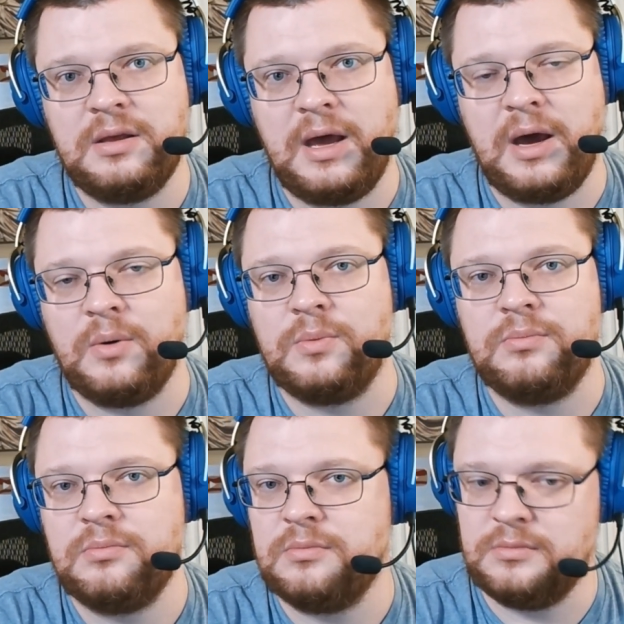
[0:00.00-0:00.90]
how
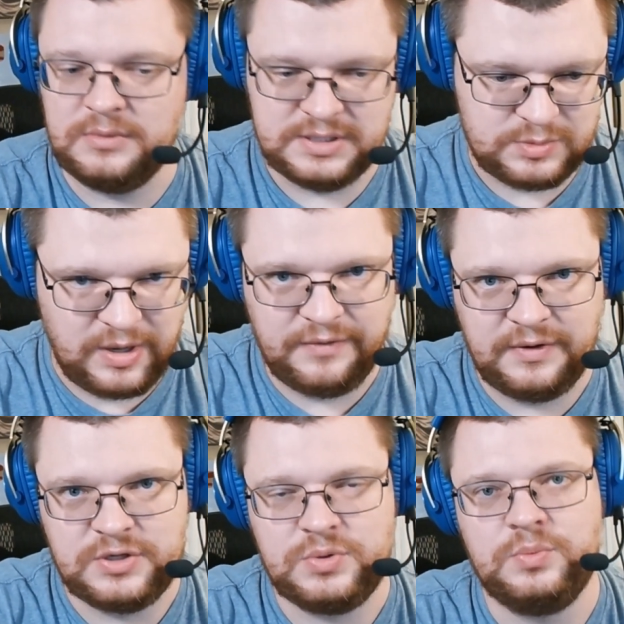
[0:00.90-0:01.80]
this
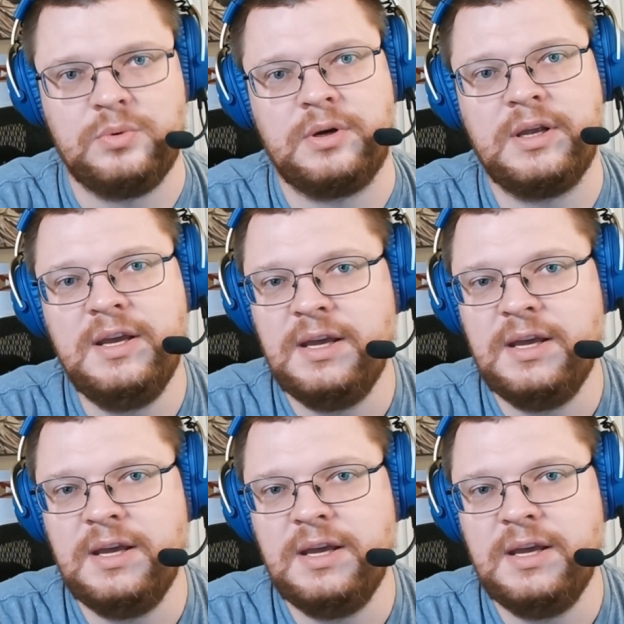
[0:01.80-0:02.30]
Wi-Fi should work,